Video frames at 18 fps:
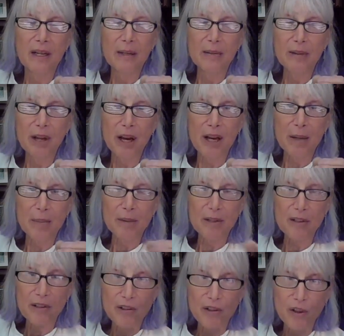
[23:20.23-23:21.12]
You ought to
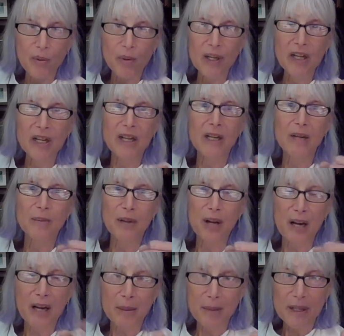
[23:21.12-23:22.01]
be chewing gum. You
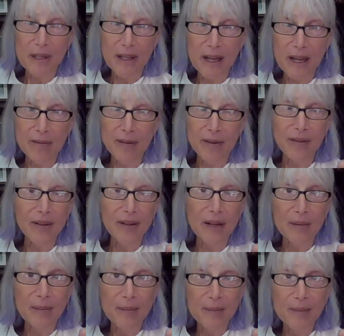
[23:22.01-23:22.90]
ought to be
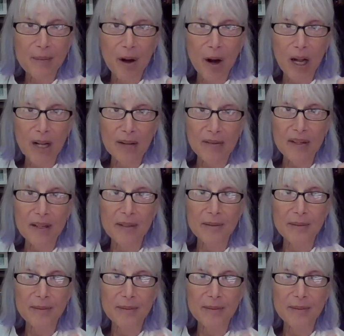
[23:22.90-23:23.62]
everything, all of it.